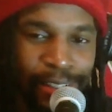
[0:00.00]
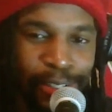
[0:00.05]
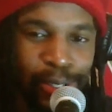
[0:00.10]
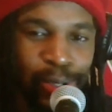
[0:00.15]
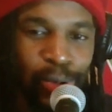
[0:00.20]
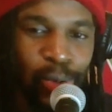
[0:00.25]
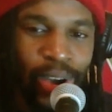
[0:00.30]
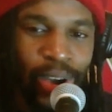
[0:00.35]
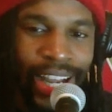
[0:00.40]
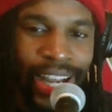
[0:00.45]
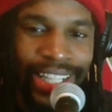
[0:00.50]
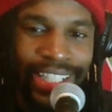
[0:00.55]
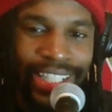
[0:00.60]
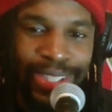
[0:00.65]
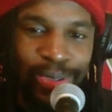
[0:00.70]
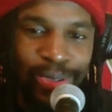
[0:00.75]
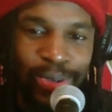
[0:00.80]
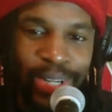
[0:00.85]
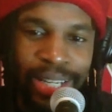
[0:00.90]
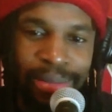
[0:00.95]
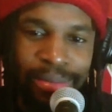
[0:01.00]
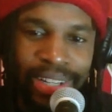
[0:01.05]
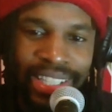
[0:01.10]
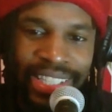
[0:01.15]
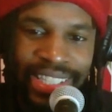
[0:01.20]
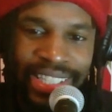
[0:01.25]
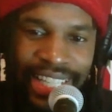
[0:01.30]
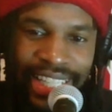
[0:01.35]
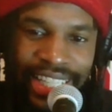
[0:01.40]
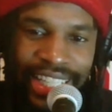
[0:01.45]
towards what them are
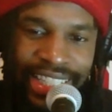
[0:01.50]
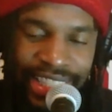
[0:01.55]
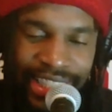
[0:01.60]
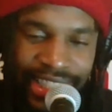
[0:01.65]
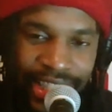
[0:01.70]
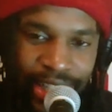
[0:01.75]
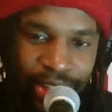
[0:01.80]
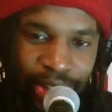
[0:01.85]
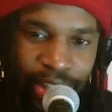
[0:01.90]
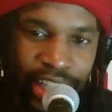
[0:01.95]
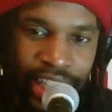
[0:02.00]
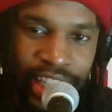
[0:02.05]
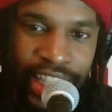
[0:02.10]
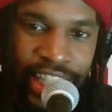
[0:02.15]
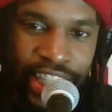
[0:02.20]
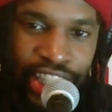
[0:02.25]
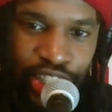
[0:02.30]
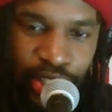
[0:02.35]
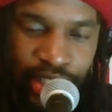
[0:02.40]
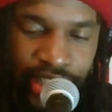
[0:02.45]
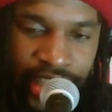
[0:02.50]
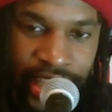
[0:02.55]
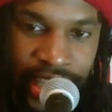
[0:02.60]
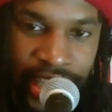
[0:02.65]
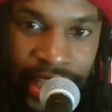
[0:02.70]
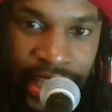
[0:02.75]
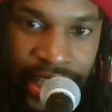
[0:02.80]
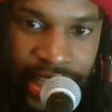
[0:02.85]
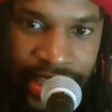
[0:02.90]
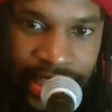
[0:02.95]
say necessarily just in
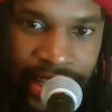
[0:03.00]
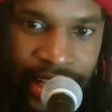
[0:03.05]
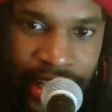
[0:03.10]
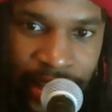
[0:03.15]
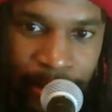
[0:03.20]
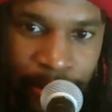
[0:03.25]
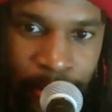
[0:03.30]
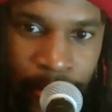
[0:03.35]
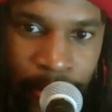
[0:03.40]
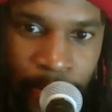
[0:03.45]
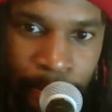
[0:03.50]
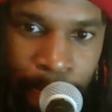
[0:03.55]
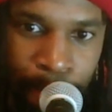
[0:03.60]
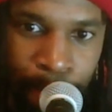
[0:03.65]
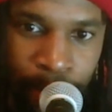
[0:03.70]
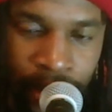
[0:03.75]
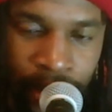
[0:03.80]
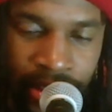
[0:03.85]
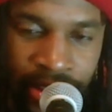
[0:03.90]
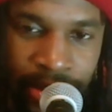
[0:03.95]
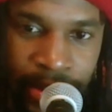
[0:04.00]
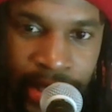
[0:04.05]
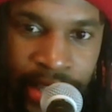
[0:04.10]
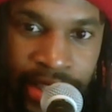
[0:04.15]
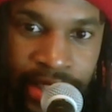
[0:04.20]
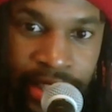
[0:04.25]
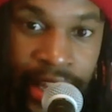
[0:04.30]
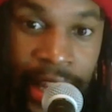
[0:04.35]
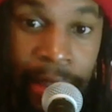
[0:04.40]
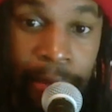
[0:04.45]
that song. So me I
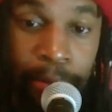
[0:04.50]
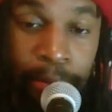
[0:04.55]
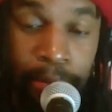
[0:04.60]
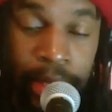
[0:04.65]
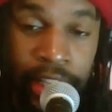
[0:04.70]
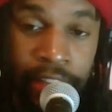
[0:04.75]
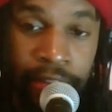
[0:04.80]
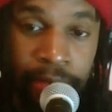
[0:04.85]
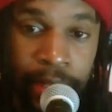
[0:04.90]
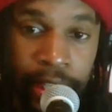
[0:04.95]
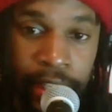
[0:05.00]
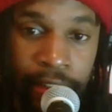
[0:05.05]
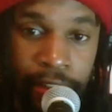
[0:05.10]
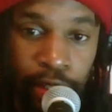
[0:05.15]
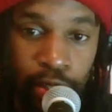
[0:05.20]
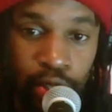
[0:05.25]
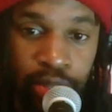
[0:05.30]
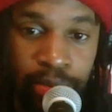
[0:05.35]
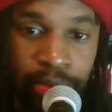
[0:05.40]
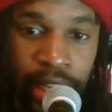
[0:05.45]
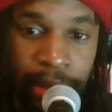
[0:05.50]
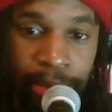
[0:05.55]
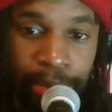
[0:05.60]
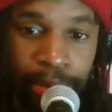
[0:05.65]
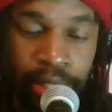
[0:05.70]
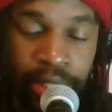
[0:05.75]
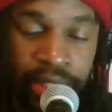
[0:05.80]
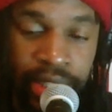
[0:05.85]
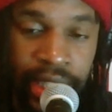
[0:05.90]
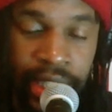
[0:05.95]
say, like, if you use my
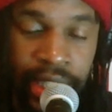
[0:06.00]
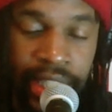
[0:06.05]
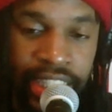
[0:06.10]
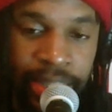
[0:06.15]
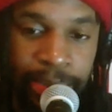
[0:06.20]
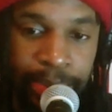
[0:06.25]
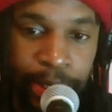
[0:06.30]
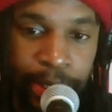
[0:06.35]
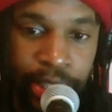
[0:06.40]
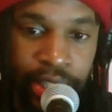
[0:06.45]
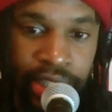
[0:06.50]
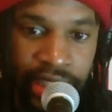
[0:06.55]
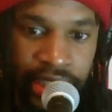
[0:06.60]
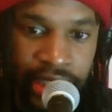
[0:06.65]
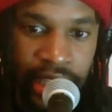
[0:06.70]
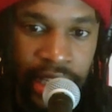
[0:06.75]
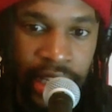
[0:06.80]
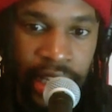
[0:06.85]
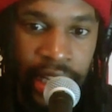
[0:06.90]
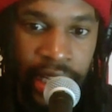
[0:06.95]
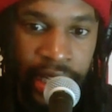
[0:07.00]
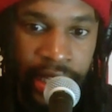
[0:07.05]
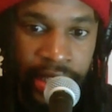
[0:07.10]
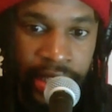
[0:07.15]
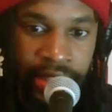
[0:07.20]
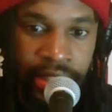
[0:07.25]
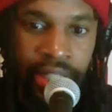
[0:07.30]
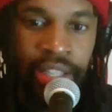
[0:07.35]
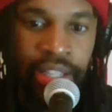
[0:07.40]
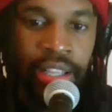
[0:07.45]
personal experience as an
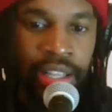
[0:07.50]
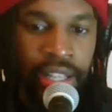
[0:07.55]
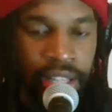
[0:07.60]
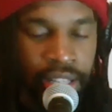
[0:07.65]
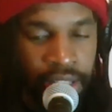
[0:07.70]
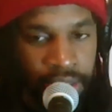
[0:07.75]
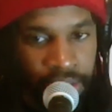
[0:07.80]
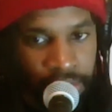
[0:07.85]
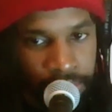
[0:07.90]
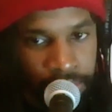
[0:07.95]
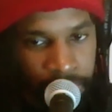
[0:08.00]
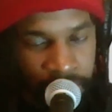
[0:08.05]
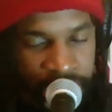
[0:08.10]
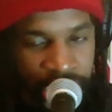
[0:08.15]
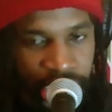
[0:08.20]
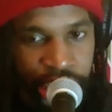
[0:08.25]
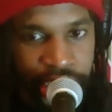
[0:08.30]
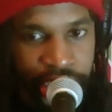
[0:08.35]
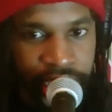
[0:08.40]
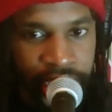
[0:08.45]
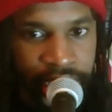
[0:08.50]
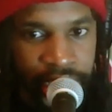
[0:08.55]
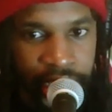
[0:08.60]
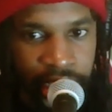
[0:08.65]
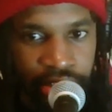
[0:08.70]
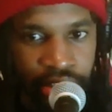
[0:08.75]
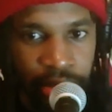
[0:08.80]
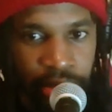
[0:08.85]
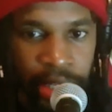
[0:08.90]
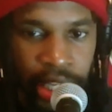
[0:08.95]
artist, majority of
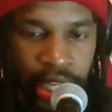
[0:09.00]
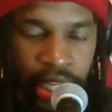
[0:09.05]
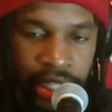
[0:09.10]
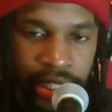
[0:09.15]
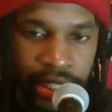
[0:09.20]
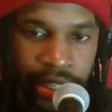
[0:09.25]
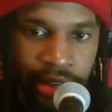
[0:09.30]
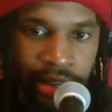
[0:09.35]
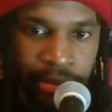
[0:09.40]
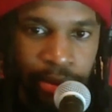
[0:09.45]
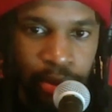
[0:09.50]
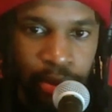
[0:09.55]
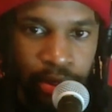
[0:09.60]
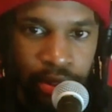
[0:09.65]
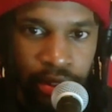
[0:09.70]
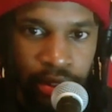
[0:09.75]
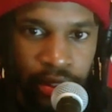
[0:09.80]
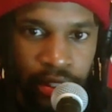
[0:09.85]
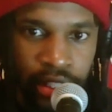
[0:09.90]
things that me I talk about,